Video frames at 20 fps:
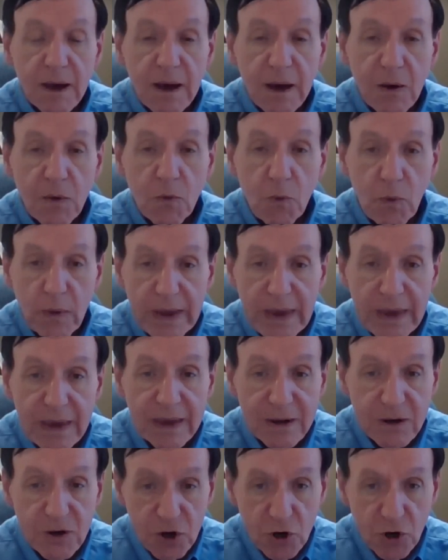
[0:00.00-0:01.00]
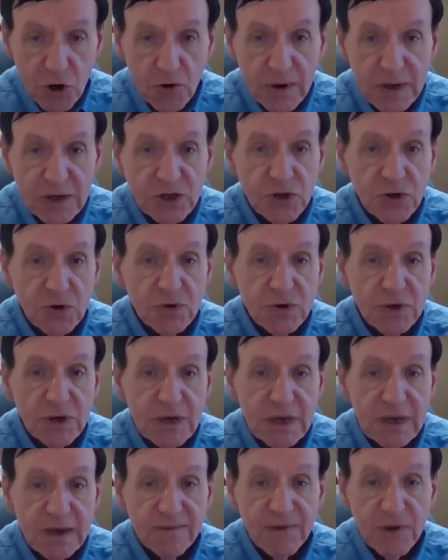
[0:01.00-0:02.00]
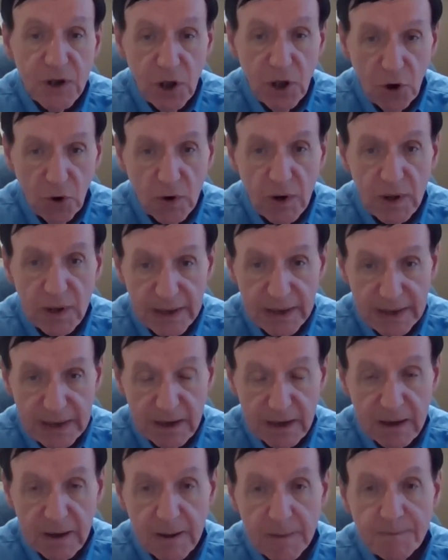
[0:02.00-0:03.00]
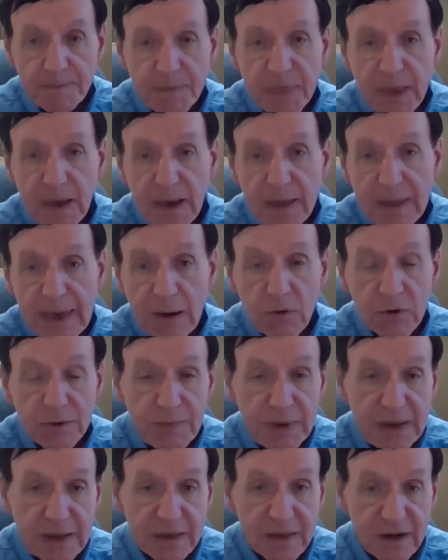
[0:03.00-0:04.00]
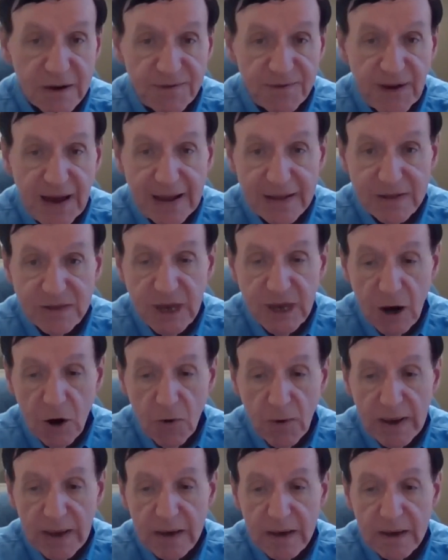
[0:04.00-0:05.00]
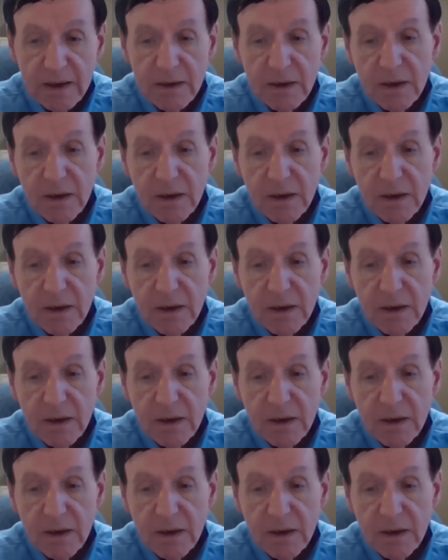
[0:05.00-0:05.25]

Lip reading: we encourage you to give locally, and that would mean the Defiance area.